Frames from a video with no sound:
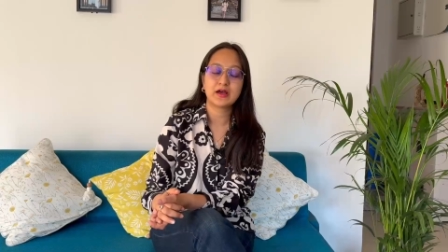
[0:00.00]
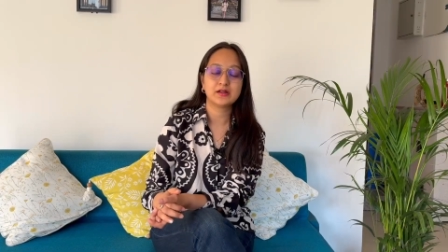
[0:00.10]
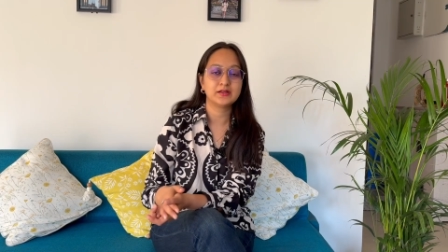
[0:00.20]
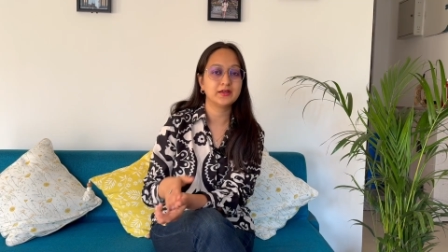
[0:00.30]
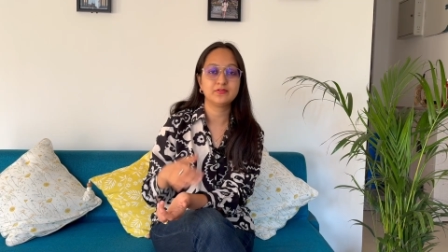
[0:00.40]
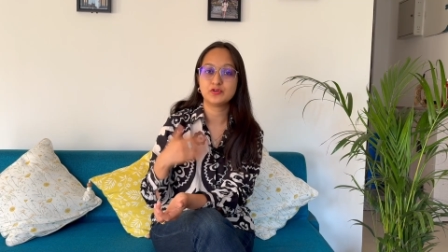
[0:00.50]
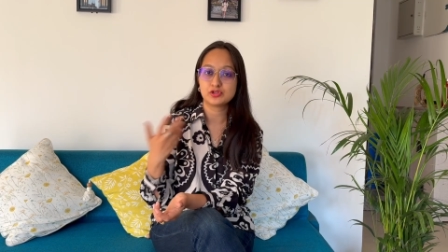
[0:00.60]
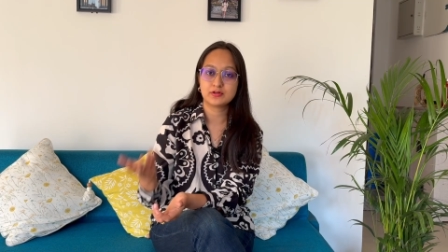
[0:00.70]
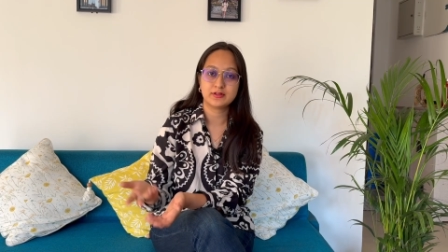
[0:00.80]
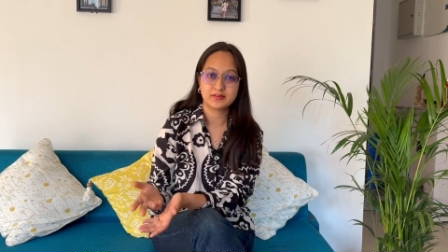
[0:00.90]
are like
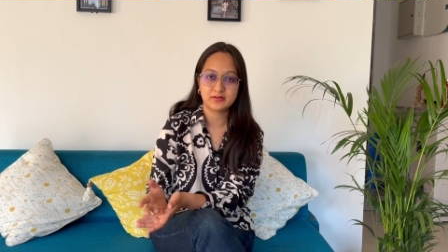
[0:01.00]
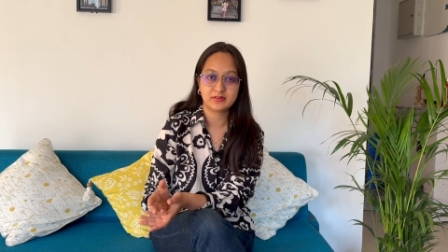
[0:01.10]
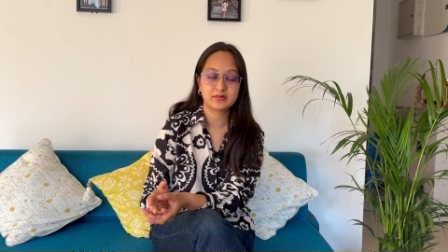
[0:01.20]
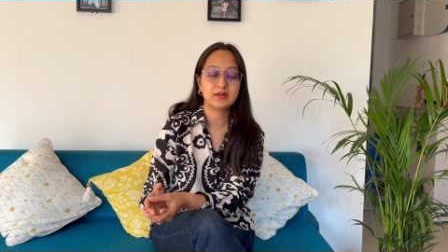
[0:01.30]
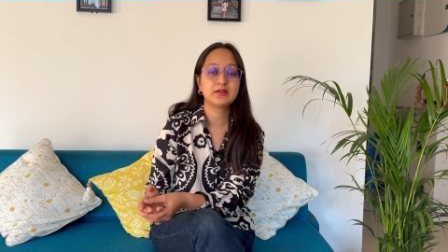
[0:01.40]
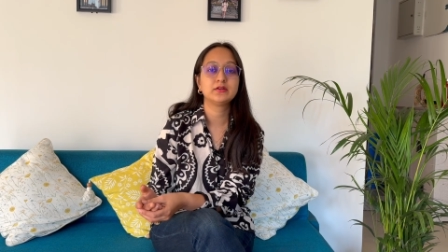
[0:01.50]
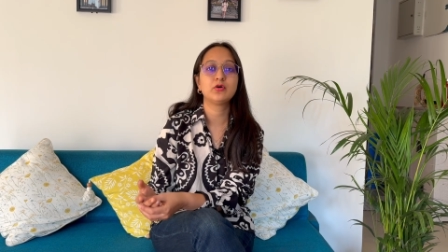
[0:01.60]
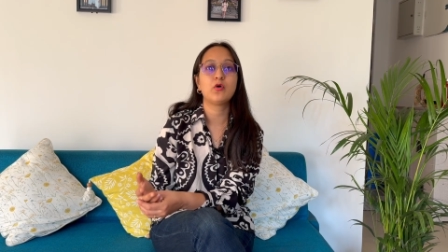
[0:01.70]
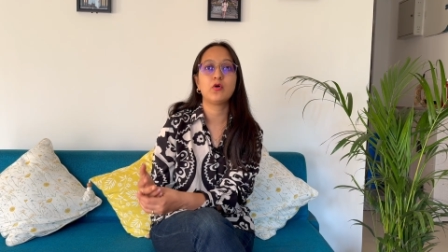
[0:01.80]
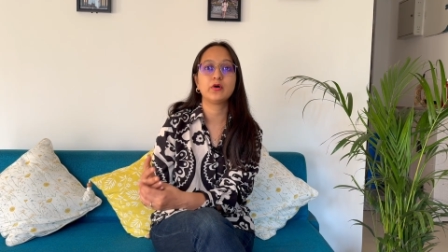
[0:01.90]
virtual assistant
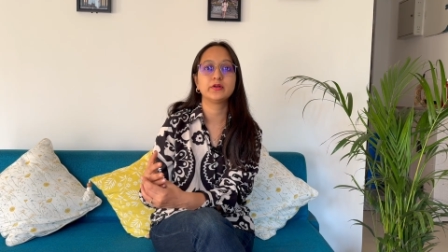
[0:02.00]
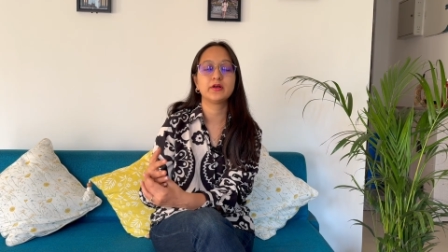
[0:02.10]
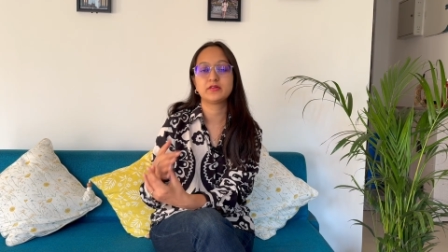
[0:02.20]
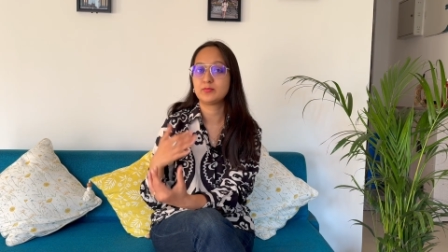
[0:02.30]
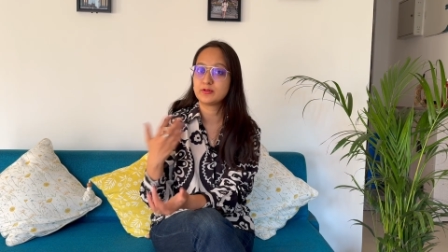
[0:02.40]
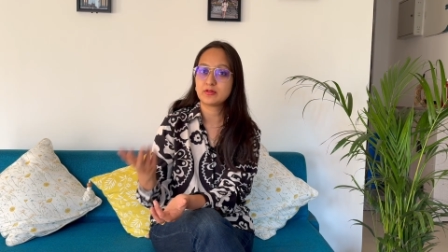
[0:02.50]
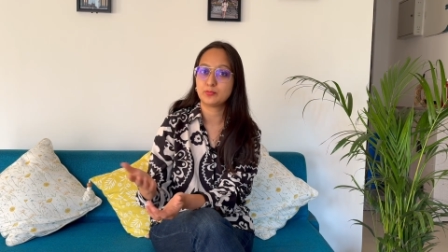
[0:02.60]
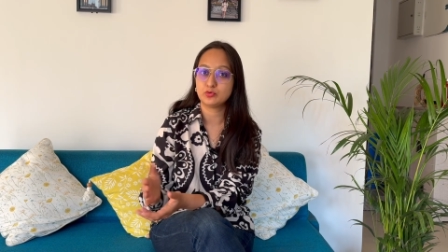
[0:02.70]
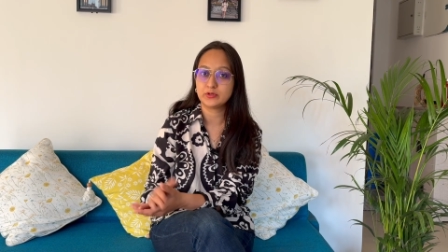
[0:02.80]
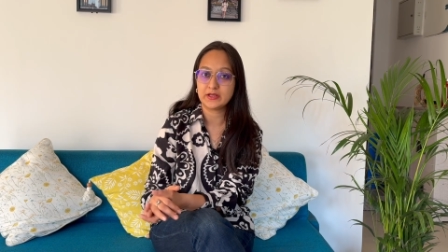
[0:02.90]
or customer
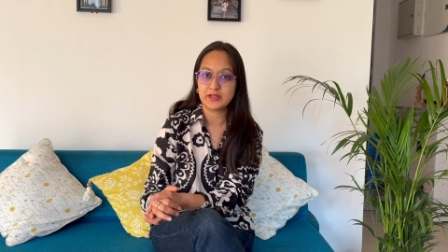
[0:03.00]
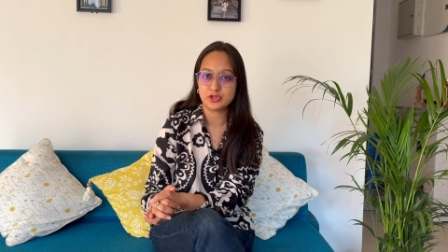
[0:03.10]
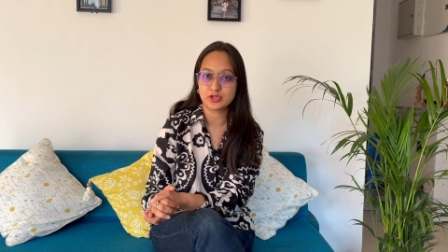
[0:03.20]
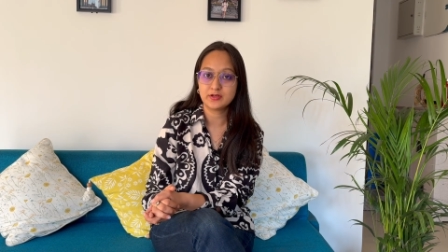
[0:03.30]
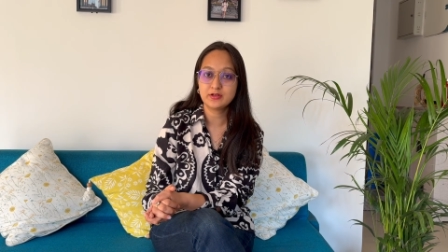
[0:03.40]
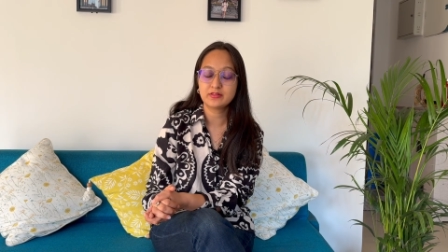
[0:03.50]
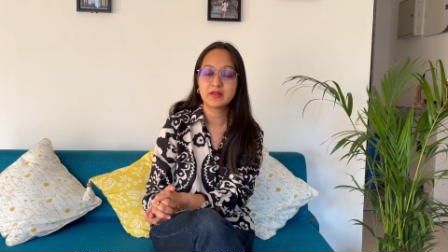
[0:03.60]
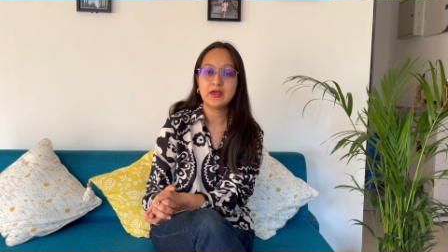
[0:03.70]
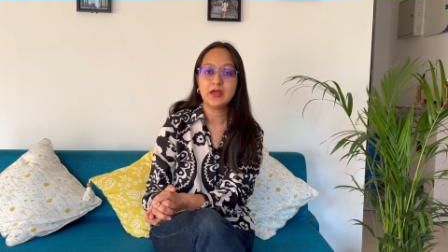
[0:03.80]
support agents,